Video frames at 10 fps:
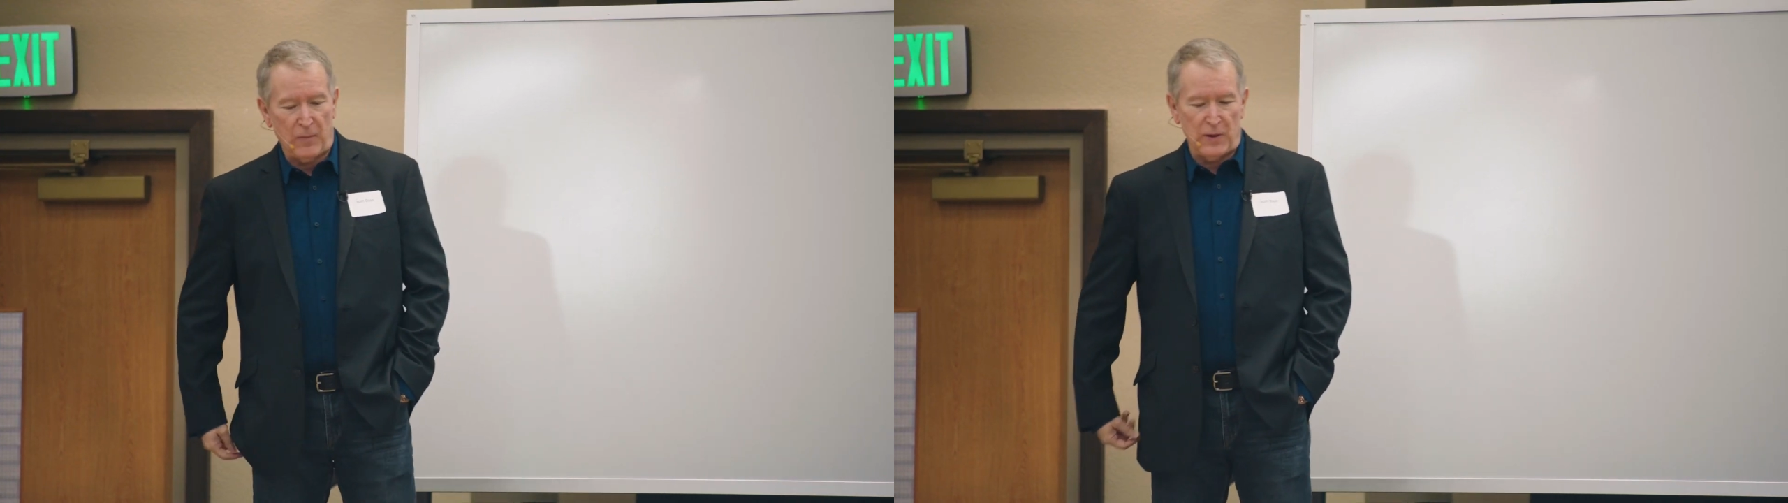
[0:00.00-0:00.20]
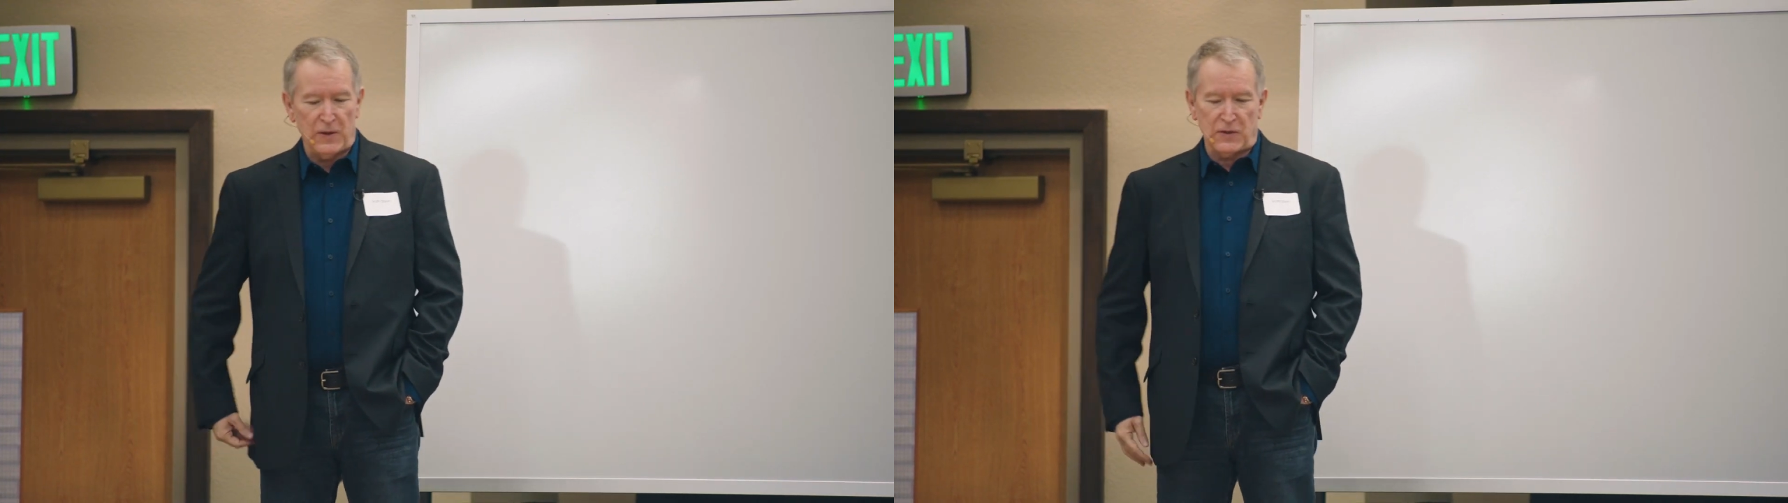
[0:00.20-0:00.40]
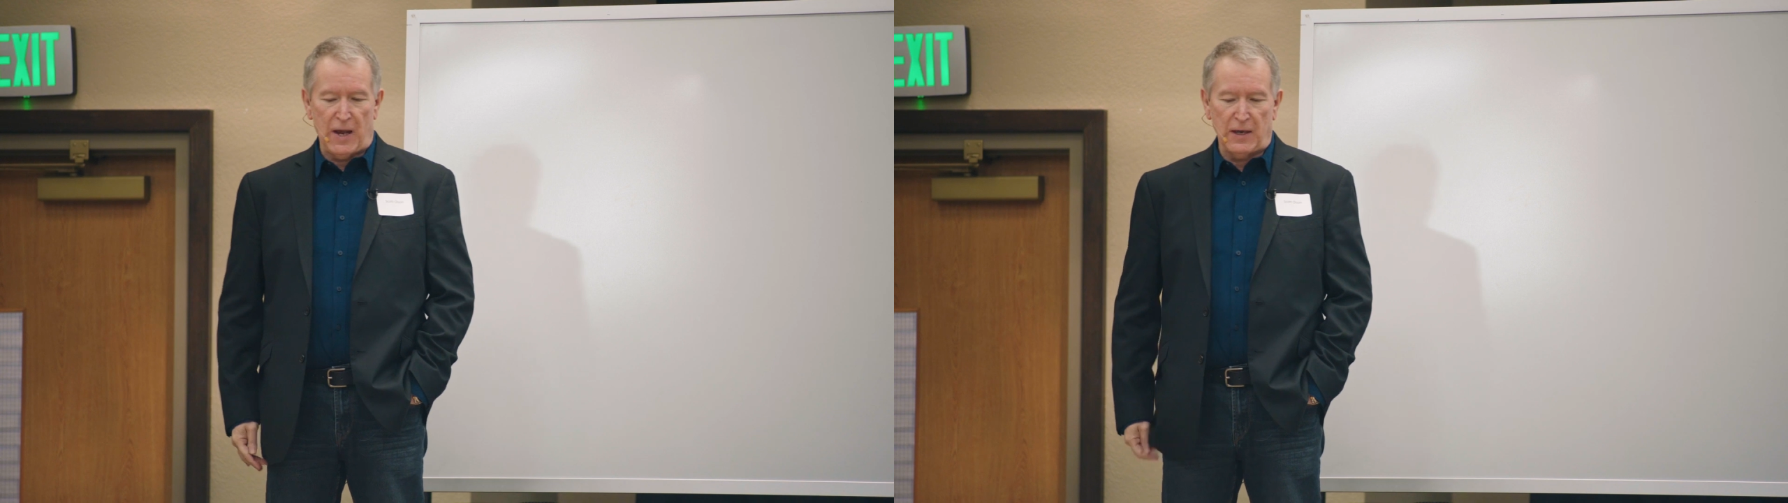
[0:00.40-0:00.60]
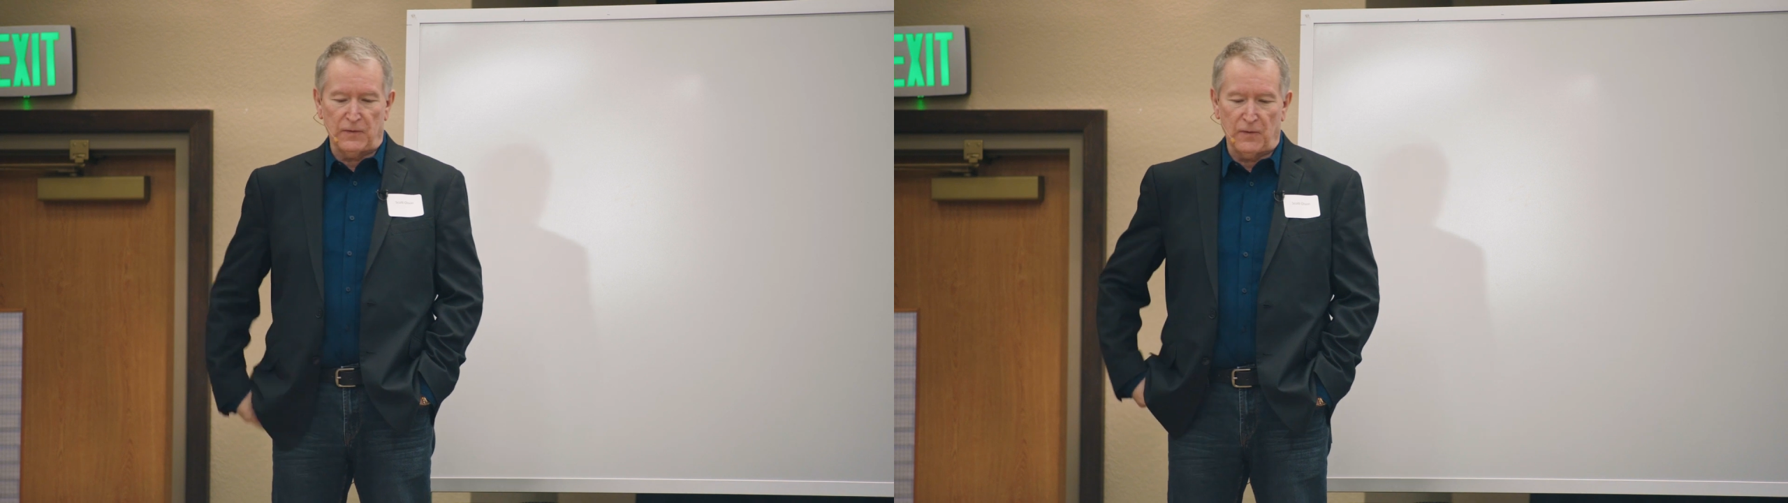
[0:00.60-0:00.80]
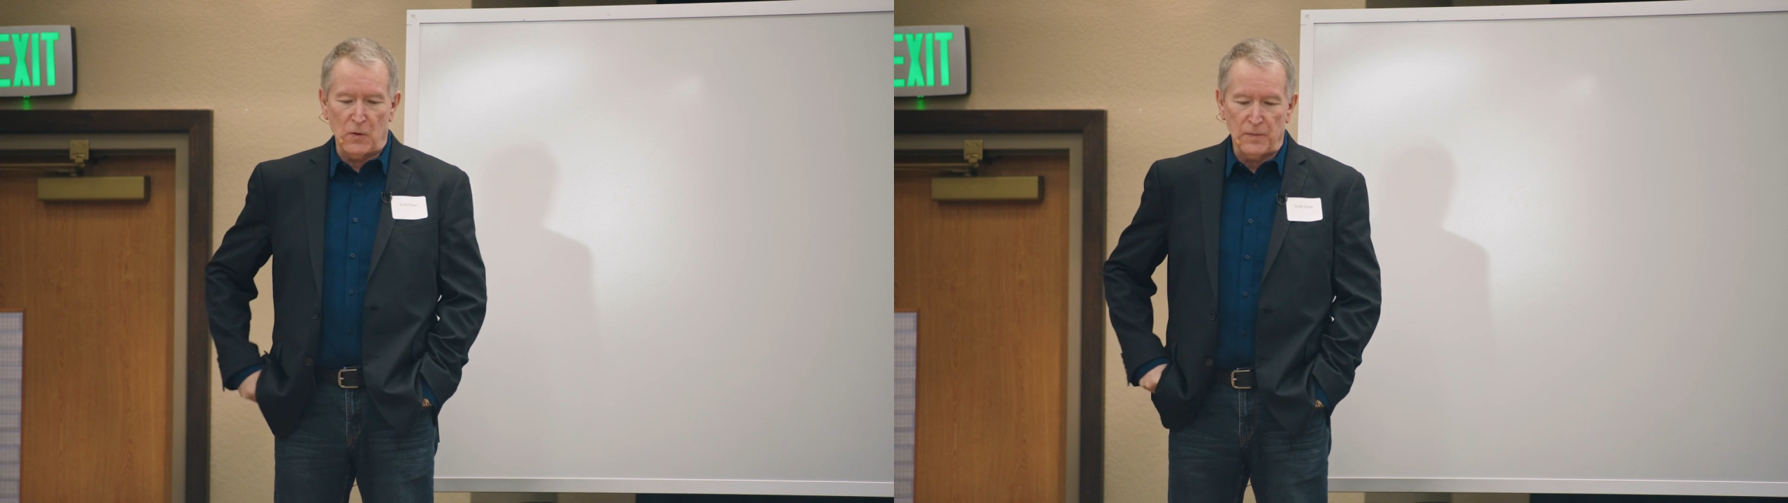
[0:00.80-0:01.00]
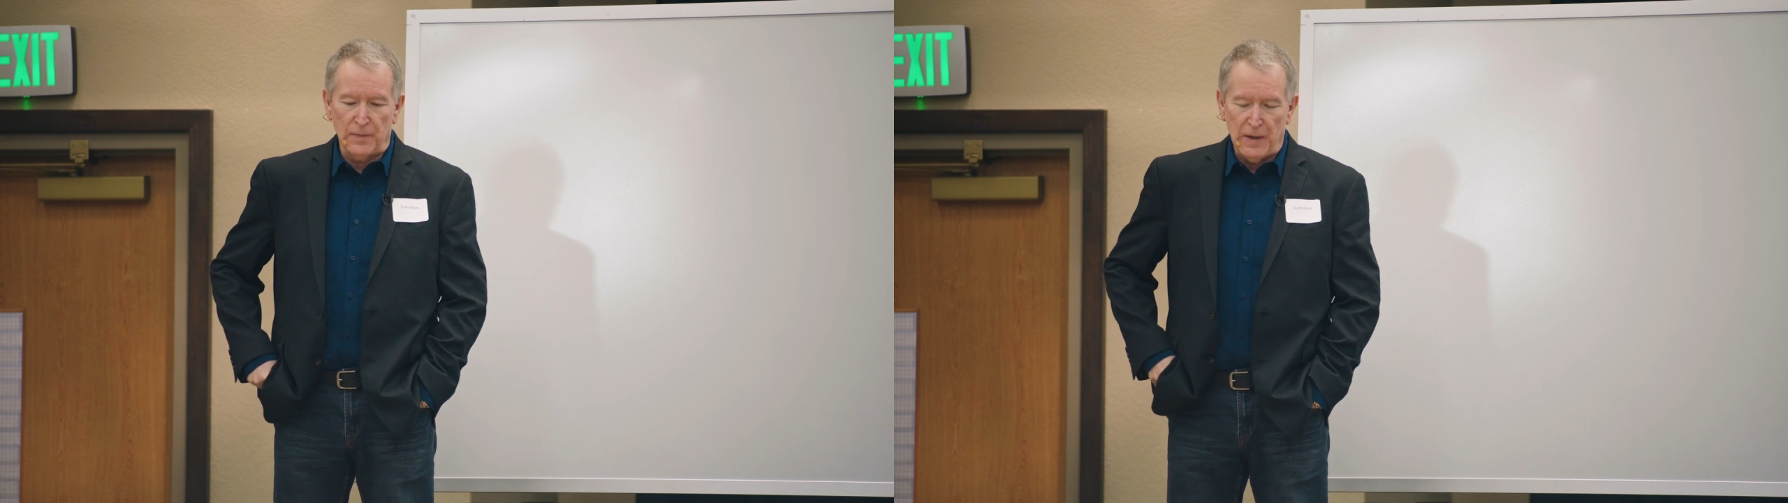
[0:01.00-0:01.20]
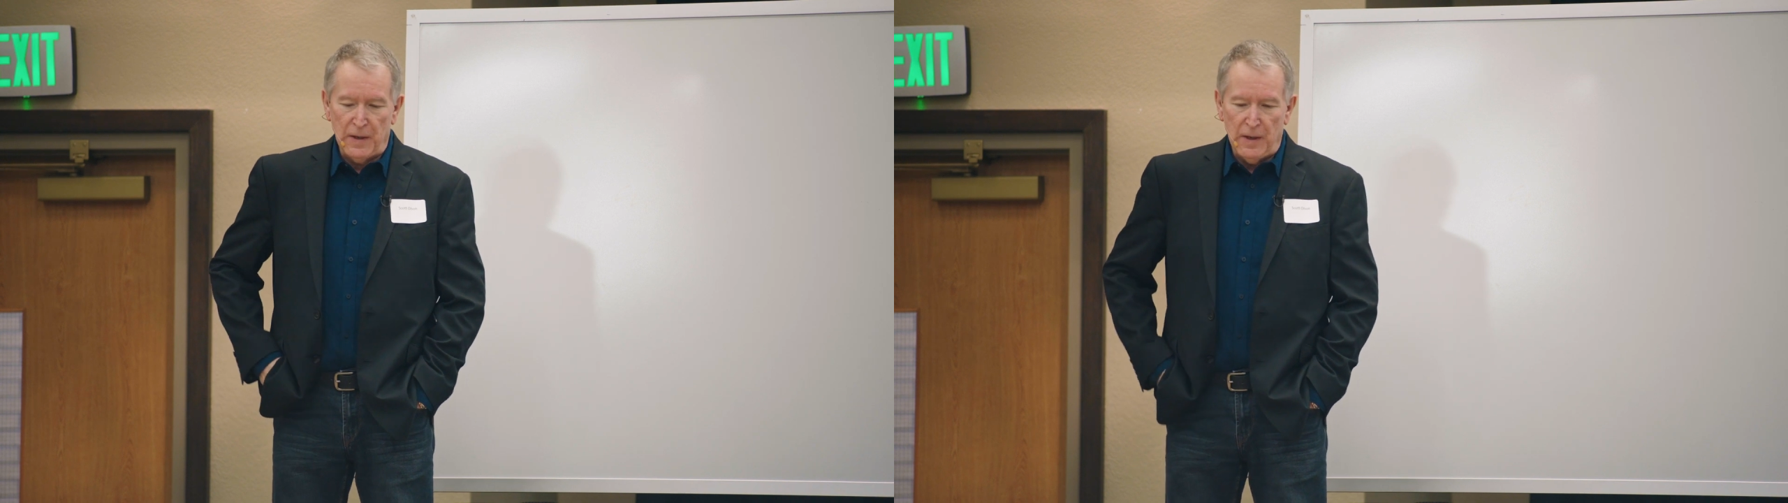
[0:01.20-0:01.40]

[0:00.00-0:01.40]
I play the saxophone.